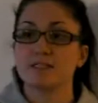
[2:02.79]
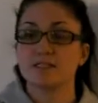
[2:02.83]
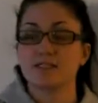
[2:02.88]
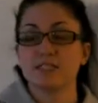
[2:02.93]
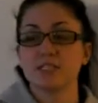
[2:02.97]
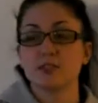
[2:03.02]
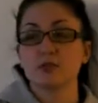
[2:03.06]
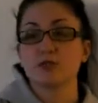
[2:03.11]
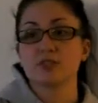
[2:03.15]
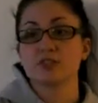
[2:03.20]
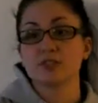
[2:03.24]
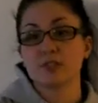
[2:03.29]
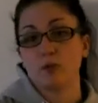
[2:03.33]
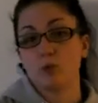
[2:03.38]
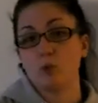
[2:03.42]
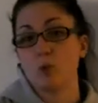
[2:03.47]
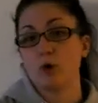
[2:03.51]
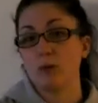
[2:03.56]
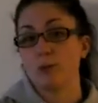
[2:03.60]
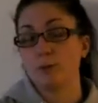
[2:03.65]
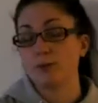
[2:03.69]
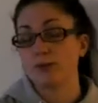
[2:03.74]
still
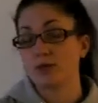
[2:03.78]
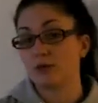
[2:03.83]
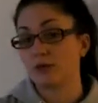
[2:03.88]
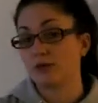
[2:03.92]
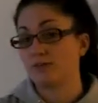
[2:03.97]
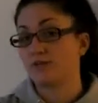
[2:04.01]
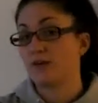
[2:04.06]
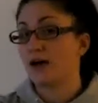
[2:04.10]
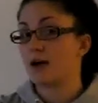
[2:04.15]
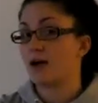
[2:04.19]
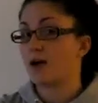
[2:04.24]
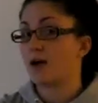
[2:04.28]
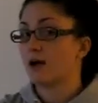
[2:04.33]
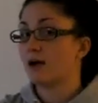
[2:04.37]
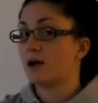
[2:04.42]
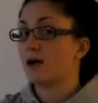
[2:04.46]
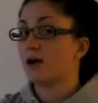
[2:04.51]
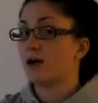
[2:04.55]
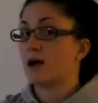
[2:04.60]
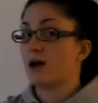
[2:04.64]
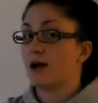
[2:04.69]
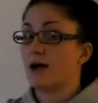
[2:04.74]
somewhat purify
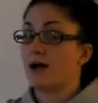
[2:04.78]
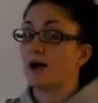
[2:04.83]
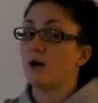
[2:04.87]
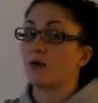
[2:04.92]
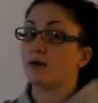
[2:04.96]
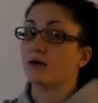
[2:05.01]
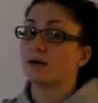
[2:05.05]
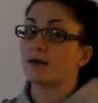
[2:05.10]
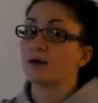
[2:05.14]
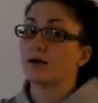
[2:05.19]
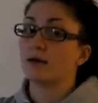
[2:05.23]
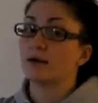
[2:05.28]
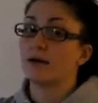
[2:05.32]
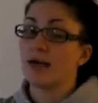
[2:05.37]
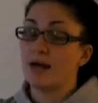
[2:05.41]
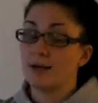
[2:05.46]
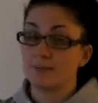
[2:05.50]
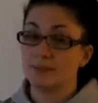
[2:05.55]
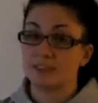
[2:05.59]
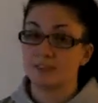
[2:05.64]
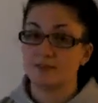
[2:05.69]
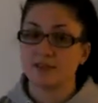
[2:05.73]
our
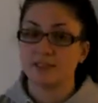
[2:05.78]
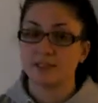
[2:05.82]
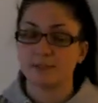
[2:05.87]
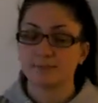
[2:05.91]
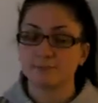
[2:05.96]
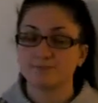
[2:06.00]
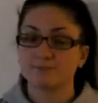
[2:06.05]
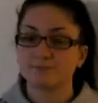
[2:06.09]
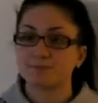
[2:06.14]
atmosphere.